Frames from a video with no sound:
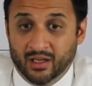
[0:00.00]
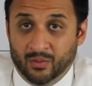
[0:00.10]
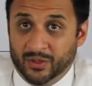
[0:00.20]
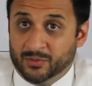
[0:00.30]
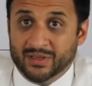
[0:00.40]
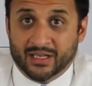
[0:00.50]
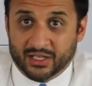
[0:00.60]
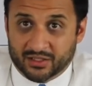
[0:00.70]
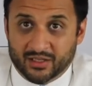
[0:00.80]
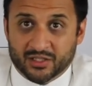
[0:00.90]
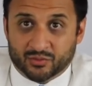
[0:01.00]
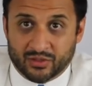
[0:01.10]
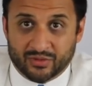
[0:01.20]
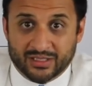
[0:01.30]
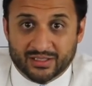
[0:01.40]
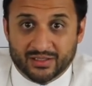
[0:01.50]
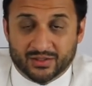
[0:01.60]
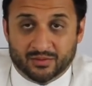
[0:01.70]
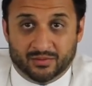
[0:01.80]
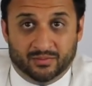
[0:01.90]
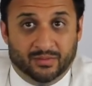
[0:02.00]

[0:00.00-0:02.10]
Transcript: both because of these three reasons,